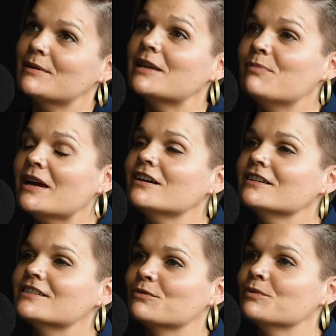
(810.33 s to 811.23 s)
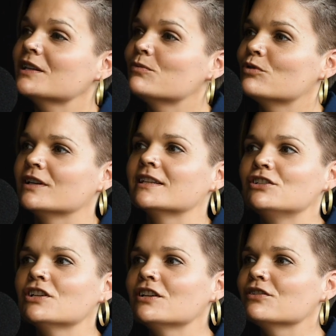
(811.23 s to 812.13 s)
and parents are really worried. The
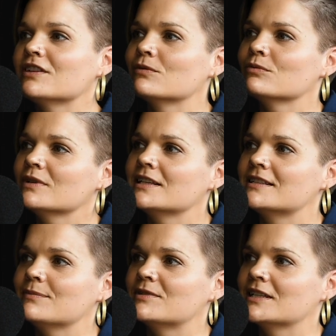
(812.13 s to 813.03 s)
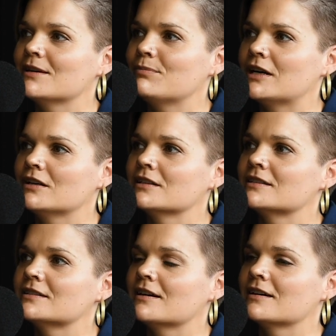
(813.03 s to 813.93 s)
gender thing really seems to get
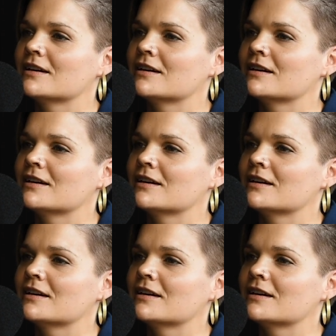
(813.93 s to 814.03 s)
parents,